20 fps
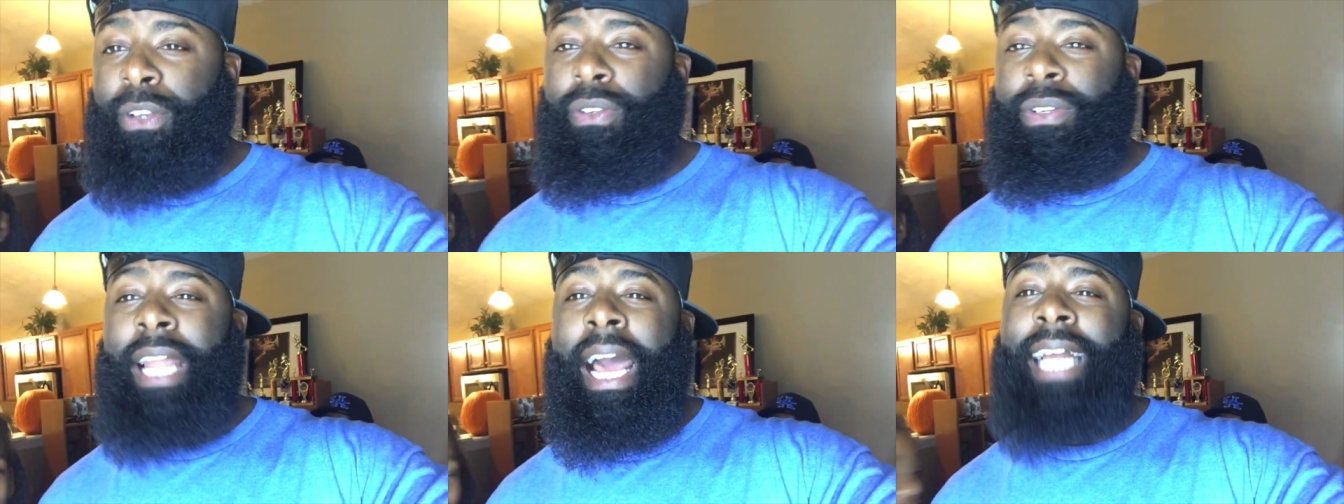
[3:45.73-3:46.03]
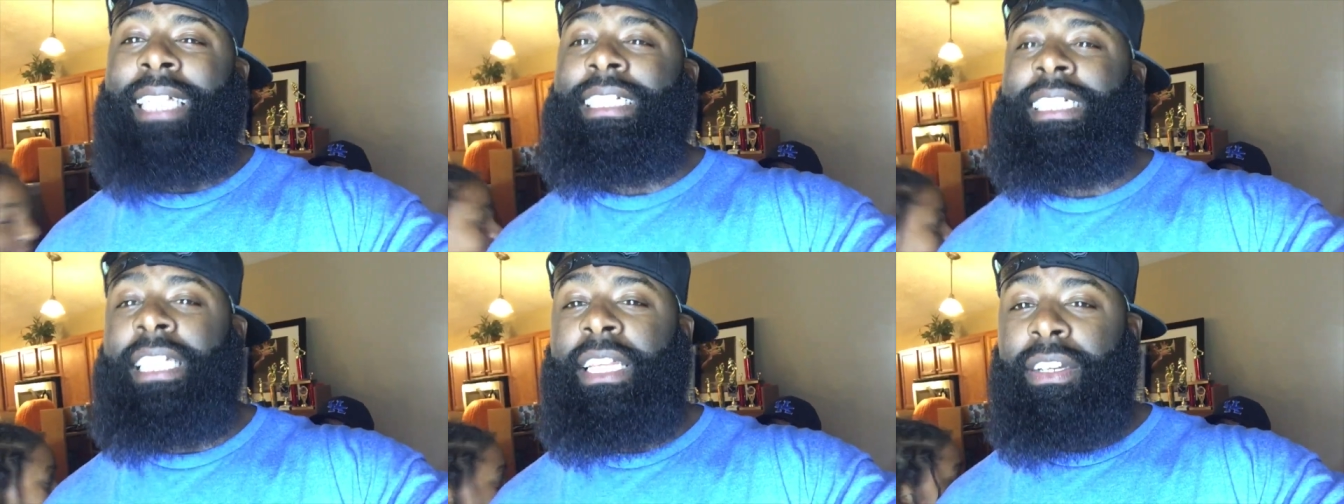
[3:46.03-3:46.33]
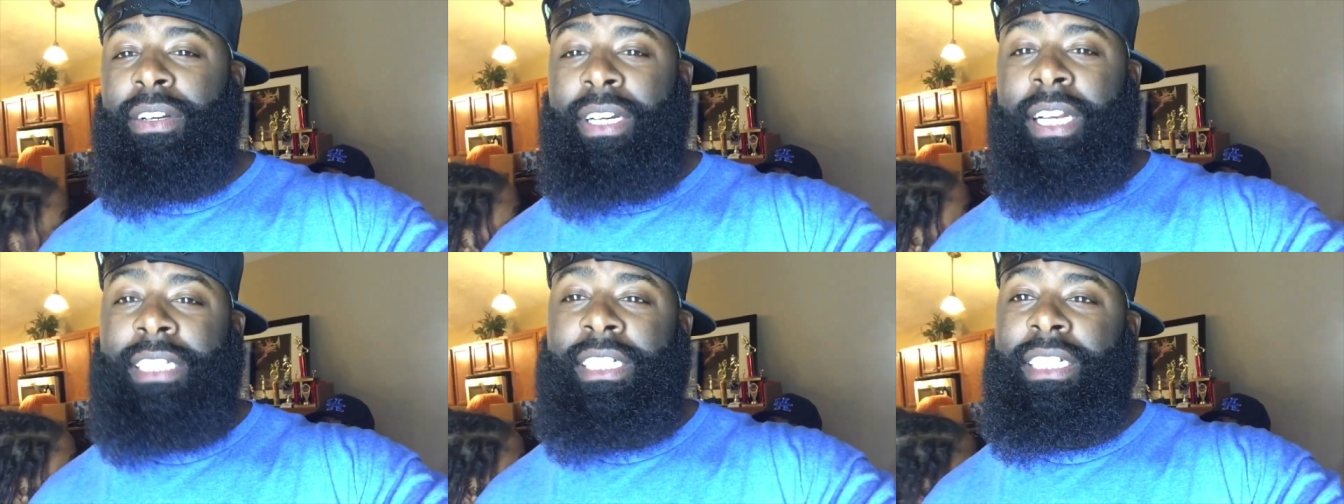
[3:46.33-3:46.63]
do not
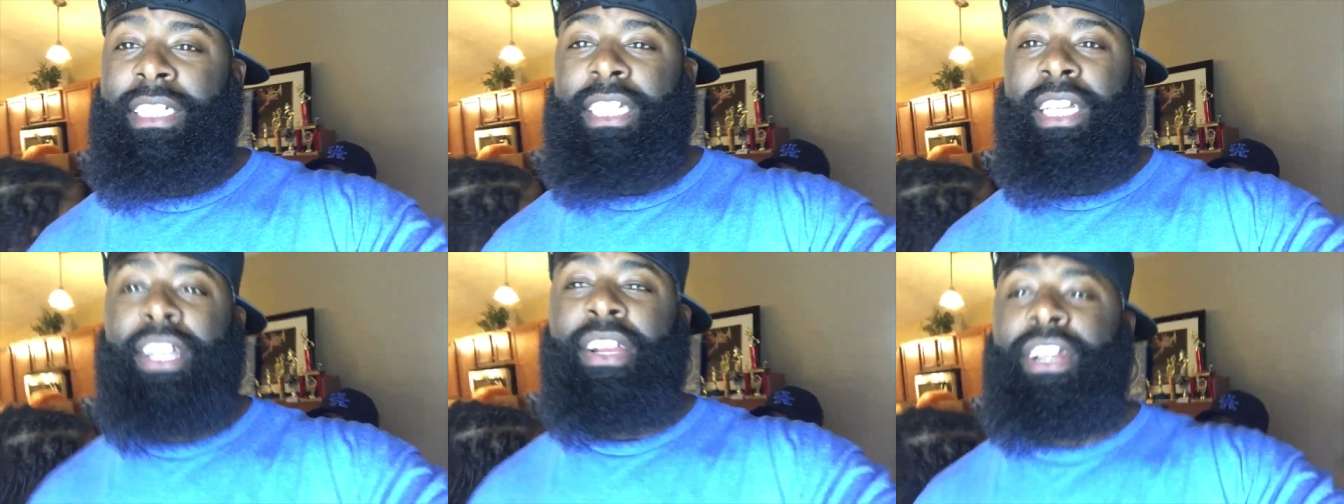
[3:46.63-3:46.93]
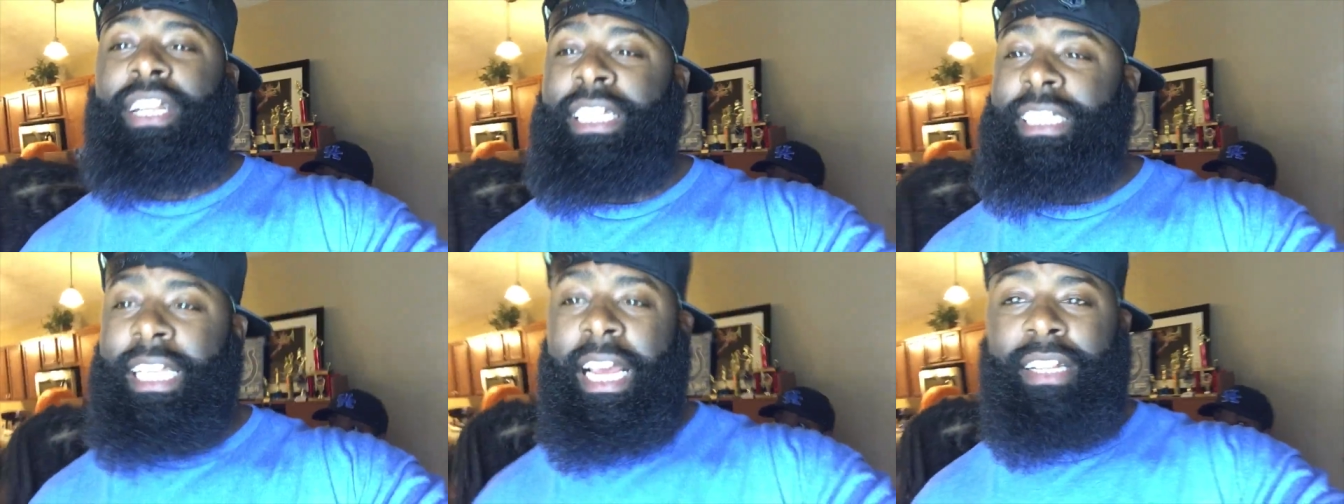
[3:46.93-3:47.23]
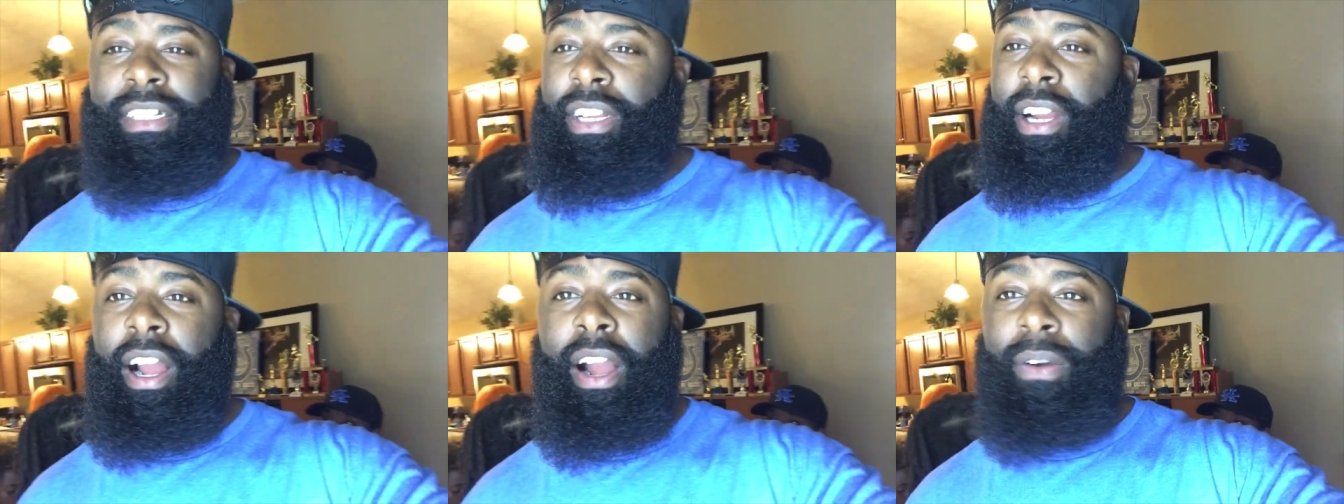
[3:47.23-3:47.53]
steal, cause the security's
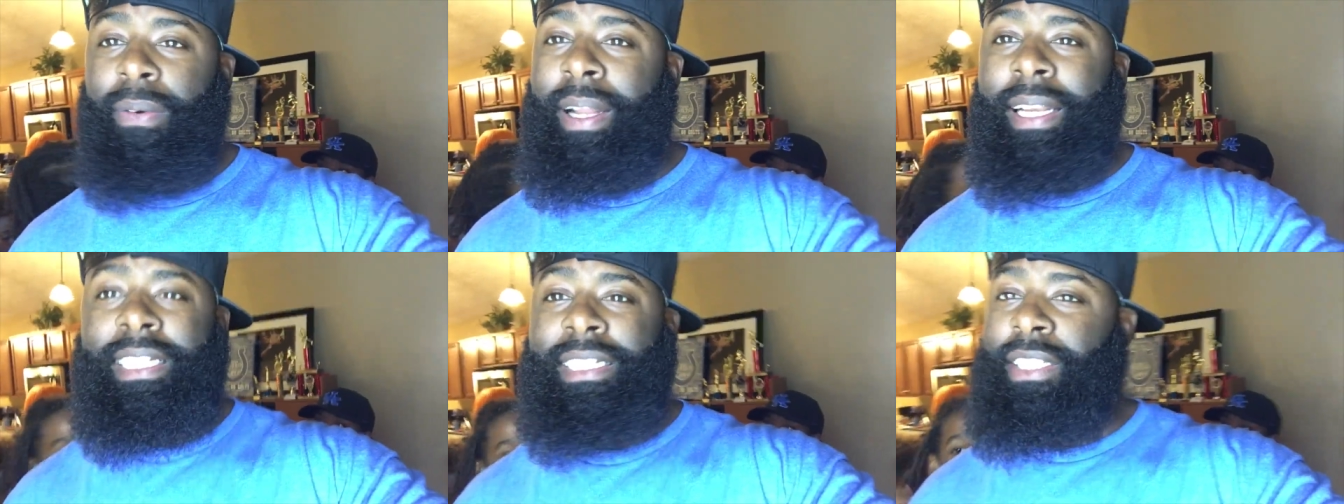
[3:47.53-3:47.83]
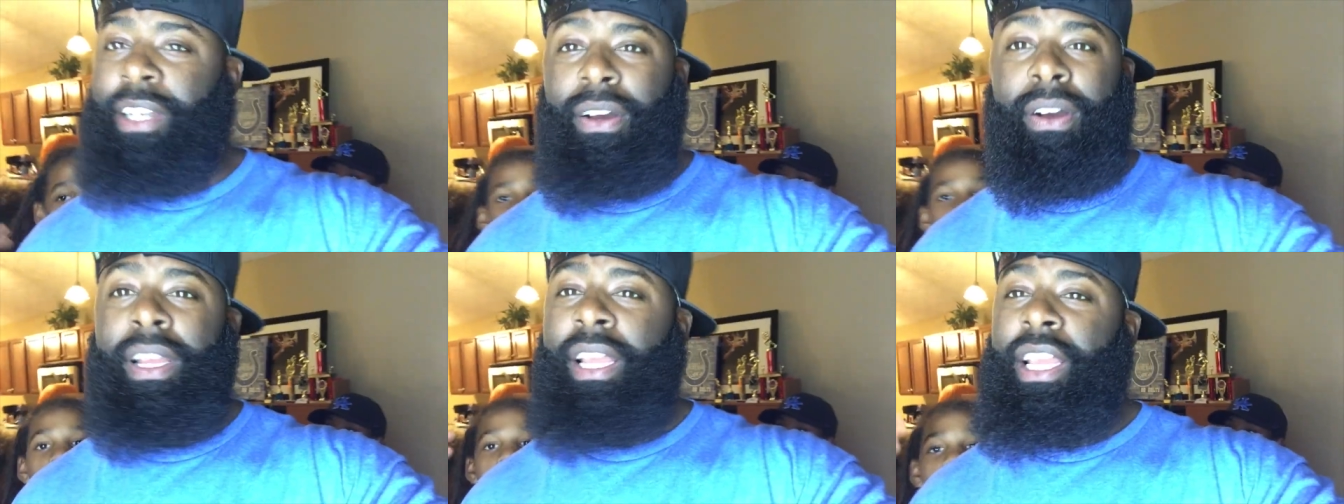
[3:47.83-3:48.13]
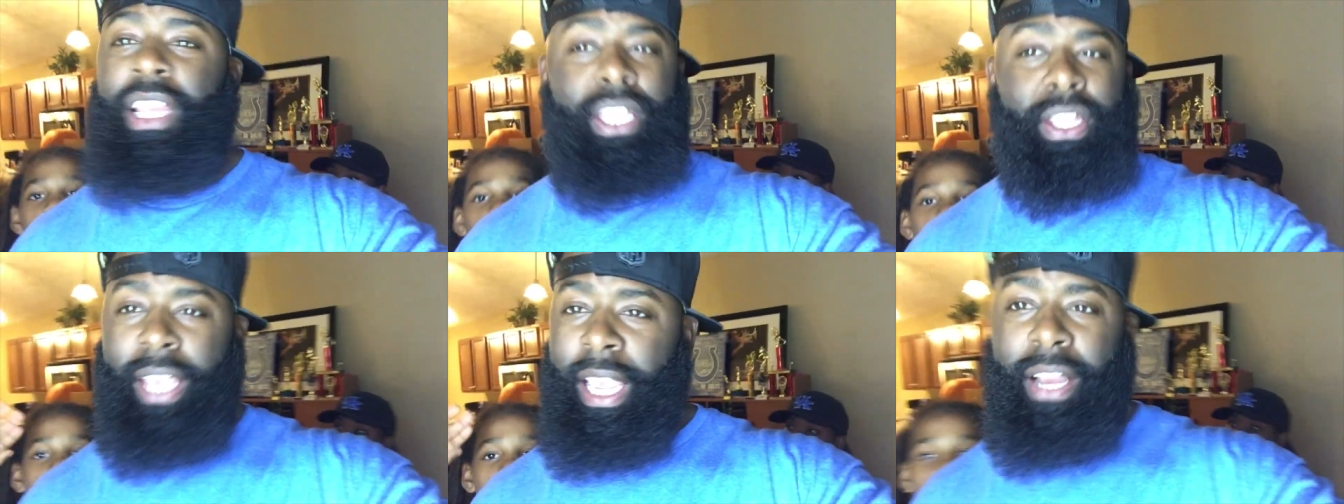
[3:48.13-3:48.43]
out there already. So
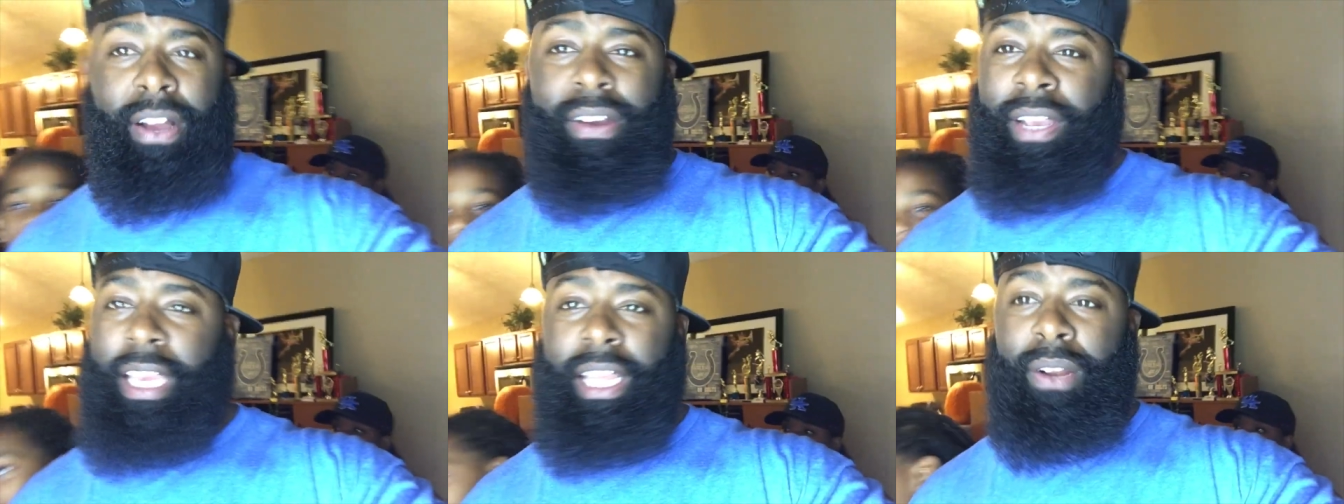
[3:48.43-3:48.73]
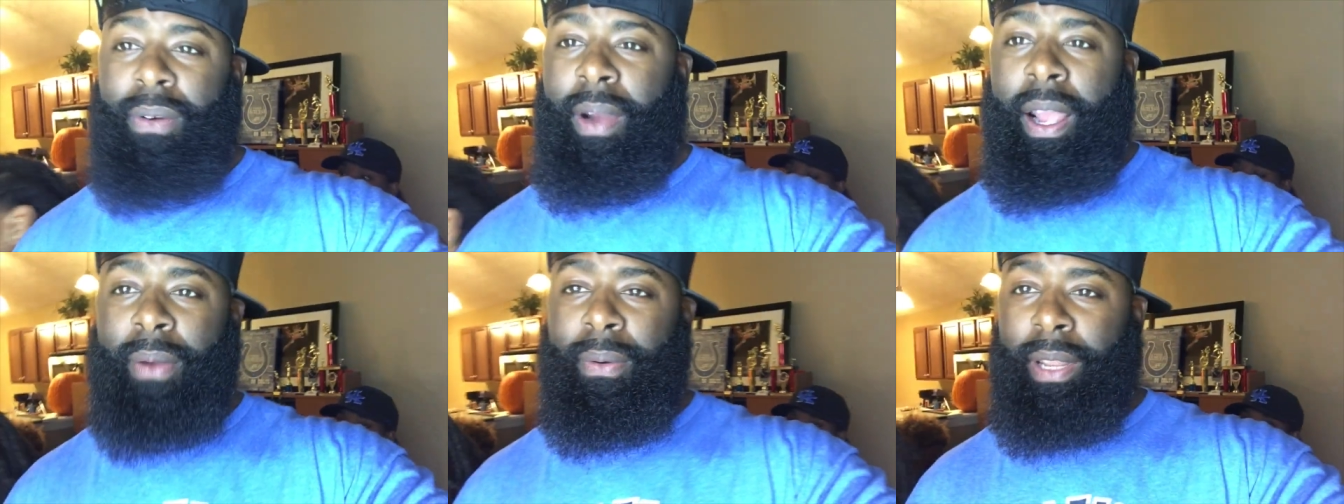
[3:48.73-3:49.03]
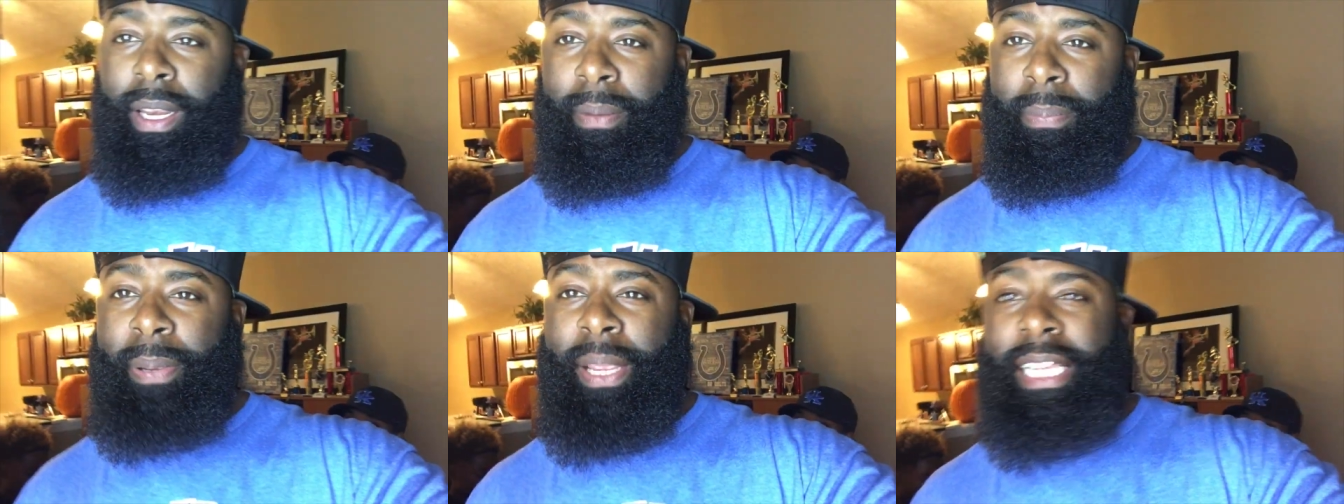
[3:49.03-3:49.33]
you ain't gonna get away with
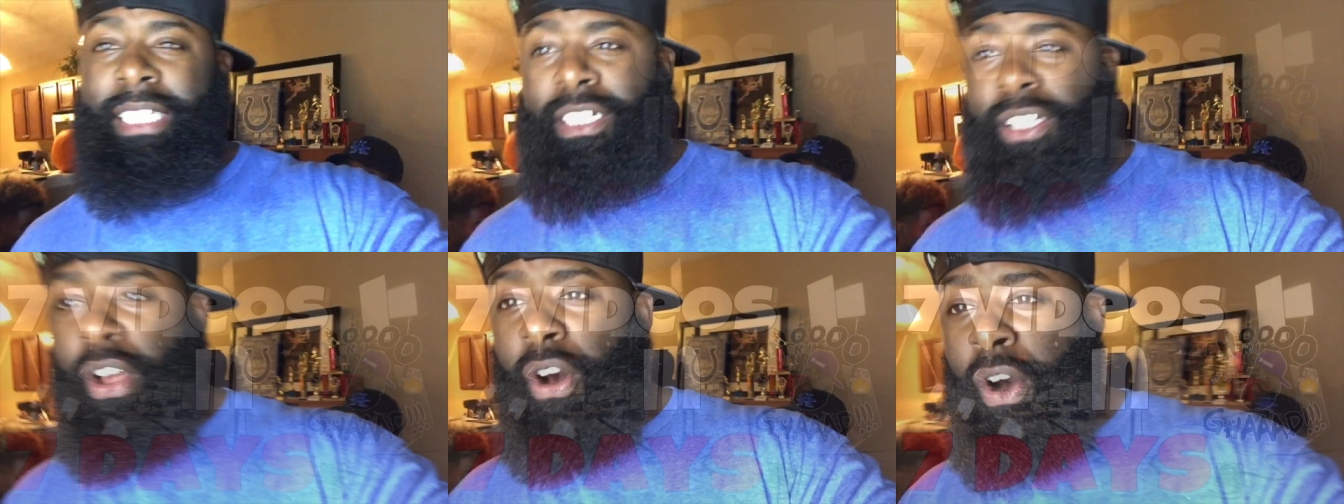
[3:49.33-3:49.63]
it. Peace,